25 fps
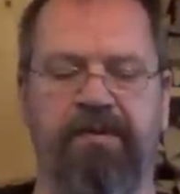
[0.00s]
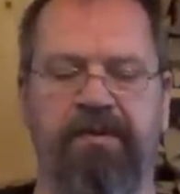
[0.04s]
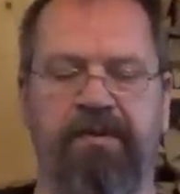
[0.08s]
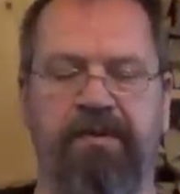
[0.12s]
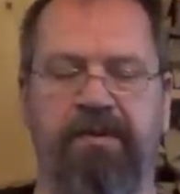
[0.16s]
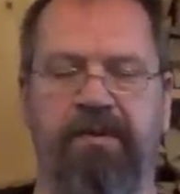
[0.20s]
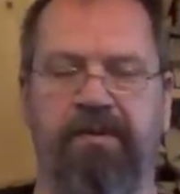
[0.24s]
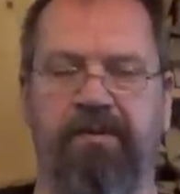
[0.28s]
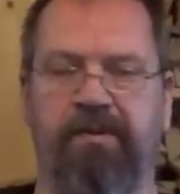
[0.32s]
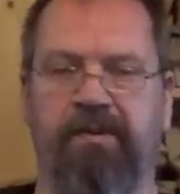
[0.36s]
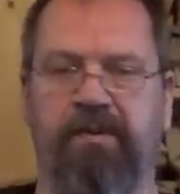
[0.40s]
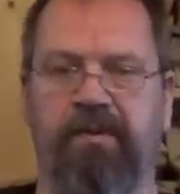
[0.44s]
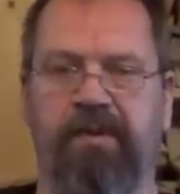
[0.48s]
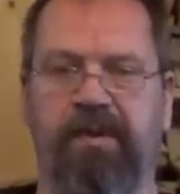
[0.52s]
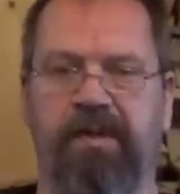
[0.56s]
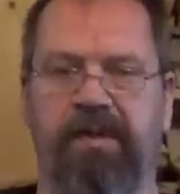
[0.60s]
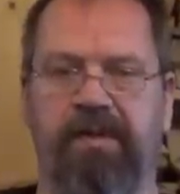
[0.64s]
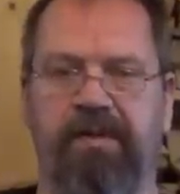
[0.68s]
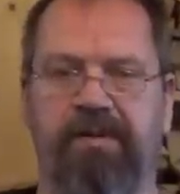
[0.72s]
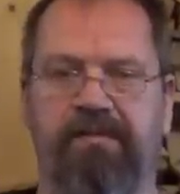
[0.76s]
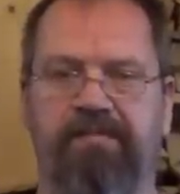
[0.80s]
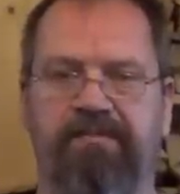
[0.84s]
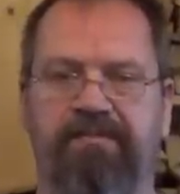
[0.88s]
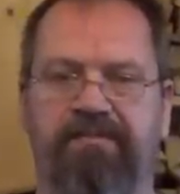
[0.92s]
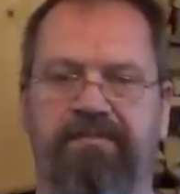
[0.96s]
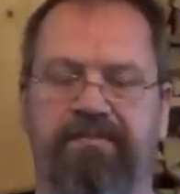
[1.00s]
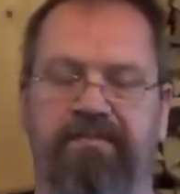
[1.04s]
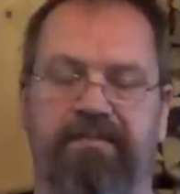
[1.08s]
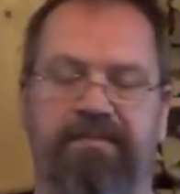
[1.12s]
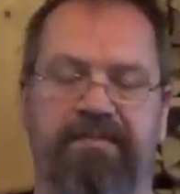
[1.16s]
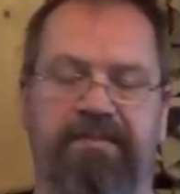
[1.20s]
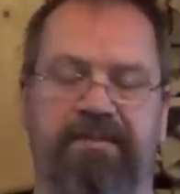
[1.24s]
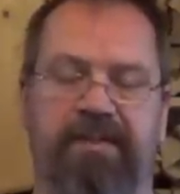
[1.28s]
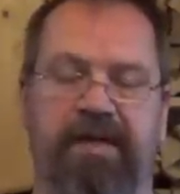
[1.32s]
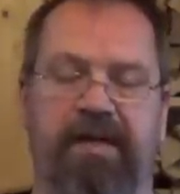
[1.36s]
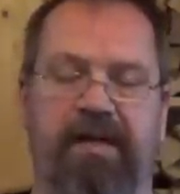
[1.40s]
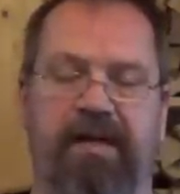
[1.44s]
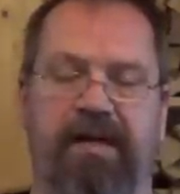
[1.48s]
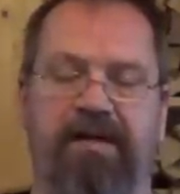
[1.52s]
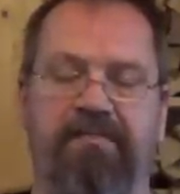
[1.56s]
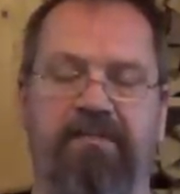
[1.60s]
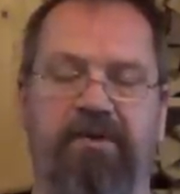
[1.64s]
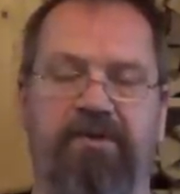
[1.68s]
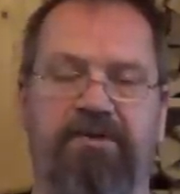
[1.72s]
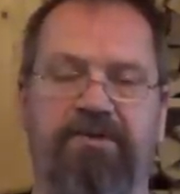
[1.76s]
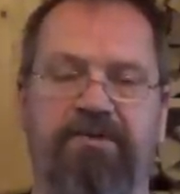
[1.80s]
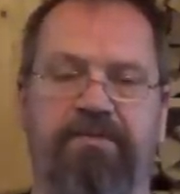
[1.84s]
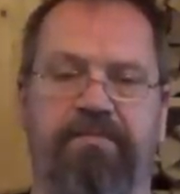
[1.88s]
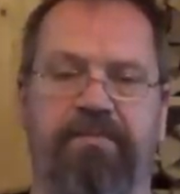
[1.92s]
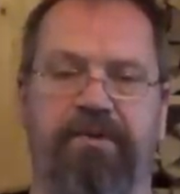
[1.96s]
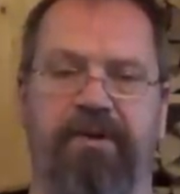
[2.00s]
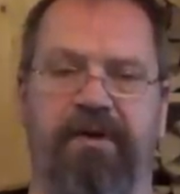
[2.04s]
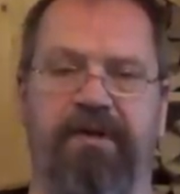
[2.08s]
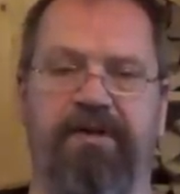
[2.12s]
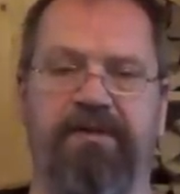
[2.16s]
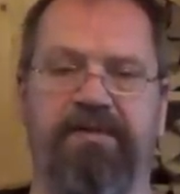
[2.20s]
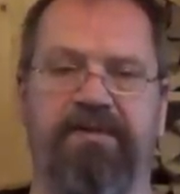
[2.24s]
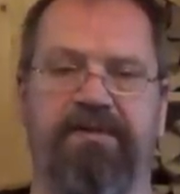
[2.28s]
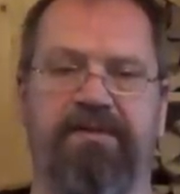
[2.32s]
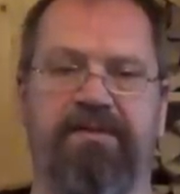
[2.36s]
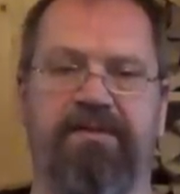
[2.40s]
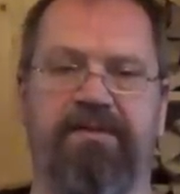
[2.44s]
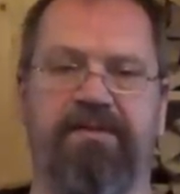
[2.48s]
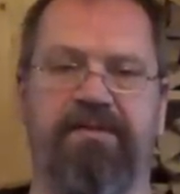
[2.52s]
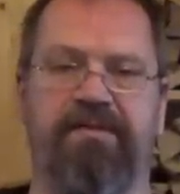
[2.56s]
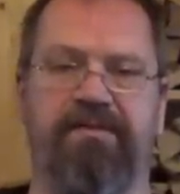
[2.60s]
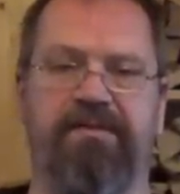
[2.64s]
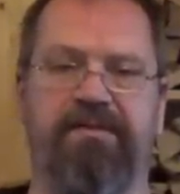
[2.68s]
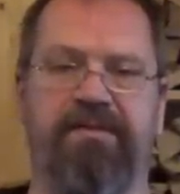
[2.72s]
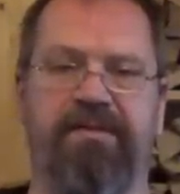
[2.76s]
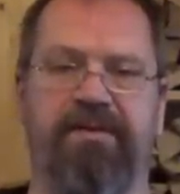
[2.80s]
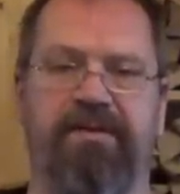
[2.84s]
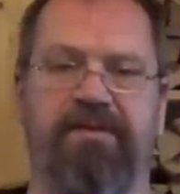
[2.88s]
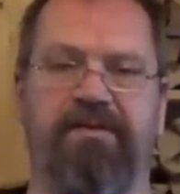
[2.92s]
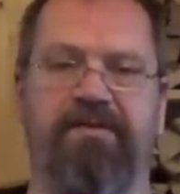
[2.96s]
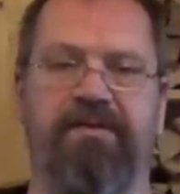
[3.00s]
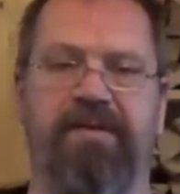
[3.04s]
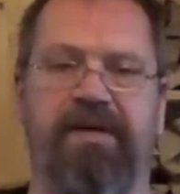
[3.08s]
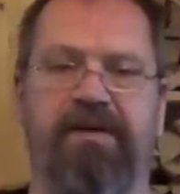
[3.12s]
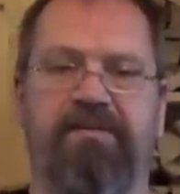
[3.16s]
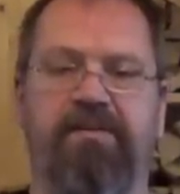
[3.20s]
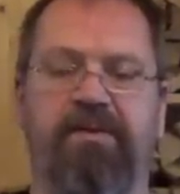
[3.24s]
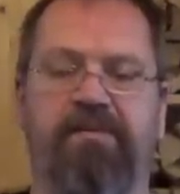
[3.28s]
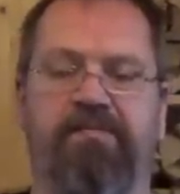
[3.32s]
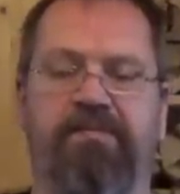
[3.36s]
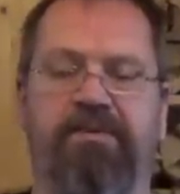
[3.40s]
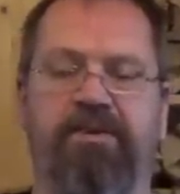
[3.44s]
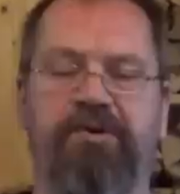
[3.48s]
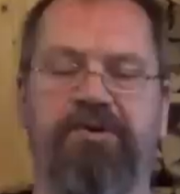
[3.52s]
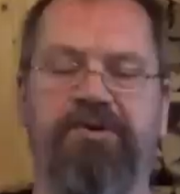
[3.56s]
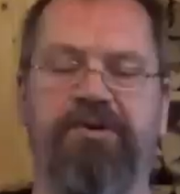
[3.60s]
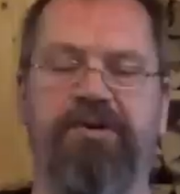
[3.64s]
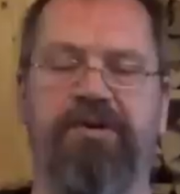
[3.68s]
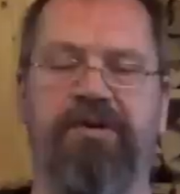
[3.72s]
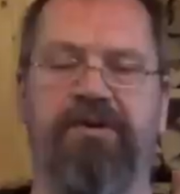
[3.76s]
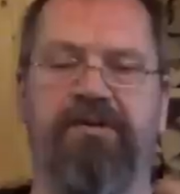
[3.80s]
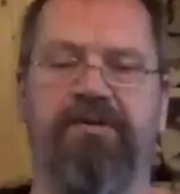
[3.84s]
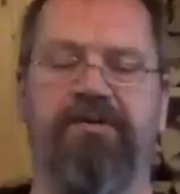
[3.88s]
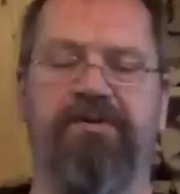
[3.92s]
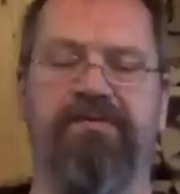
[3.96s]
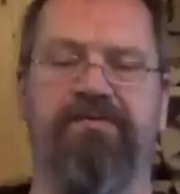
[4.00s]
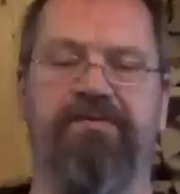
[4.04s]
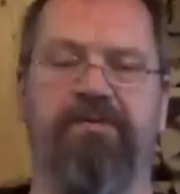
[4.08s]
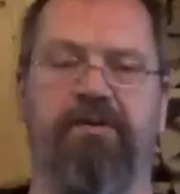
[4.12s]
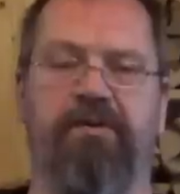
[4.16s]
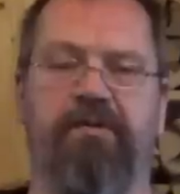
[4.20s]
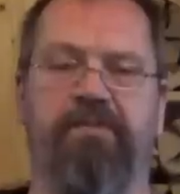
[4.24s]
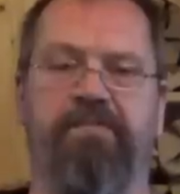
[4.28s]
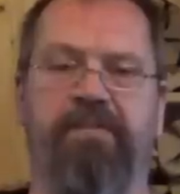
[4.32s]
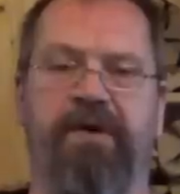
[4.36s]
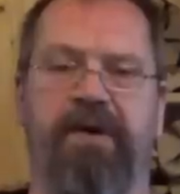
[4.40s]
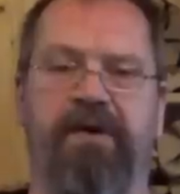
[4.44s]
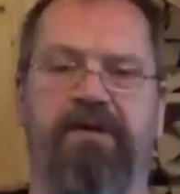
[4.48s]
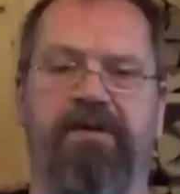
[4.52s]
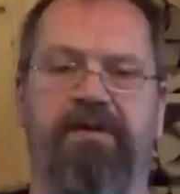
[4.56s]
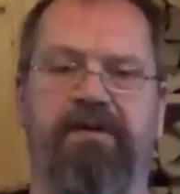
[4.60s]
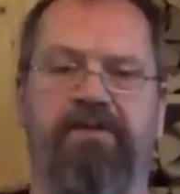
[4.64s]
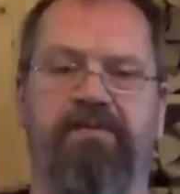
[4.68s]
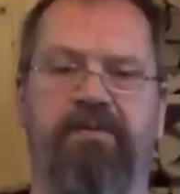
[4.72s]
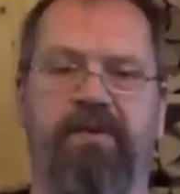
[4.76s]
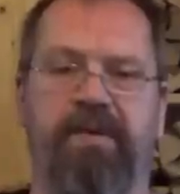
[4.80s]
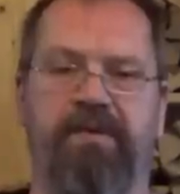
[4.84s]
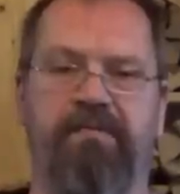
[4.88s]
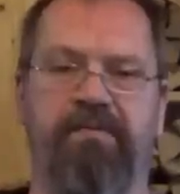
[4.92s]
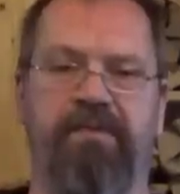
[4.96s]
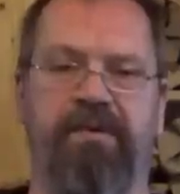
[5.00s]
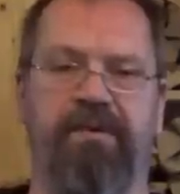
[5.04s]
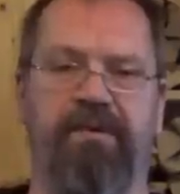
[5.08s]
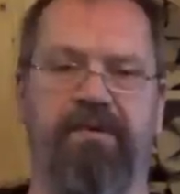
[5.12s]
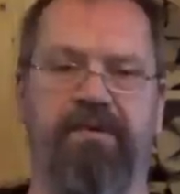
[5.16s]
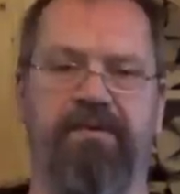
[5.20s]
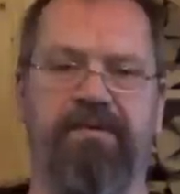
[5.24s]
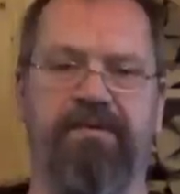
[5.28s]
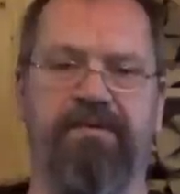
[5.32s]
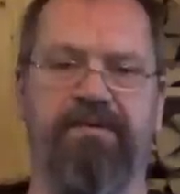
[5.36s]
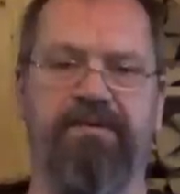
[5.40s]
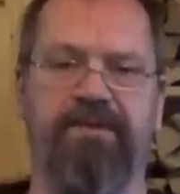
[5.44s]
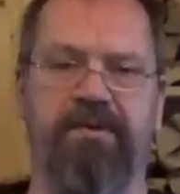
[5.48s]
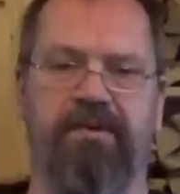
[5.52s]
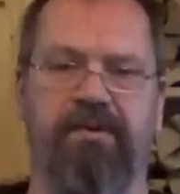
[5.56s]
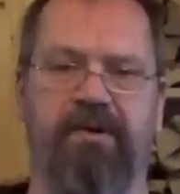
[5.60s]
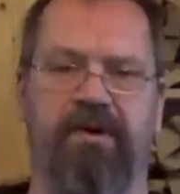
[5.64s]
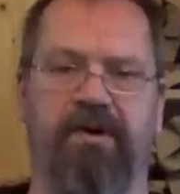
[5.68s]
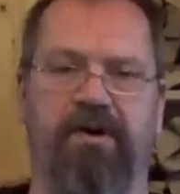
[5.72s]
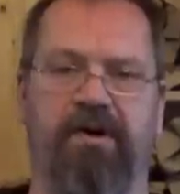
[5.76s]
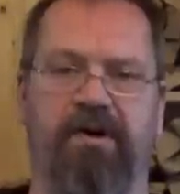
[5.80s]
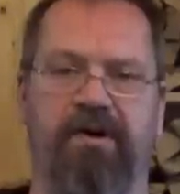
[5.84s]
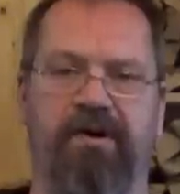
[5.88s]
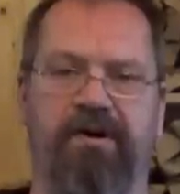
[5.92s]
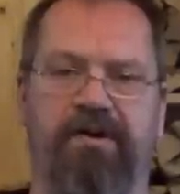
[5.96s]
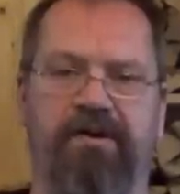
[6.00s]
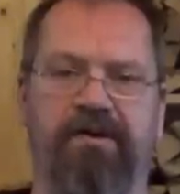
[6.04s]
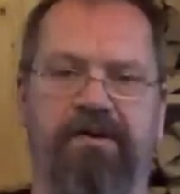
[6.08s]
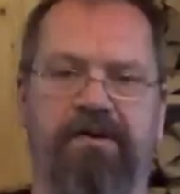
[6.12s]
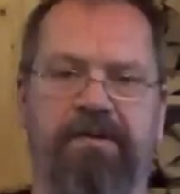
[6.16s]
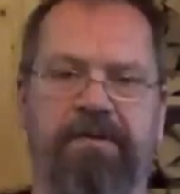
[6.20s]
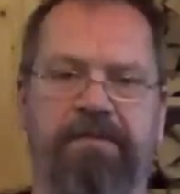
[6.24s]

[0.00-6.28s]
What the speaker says: Now, well, I'm not surprised. You know, they were pushing it for pregnant women so hard.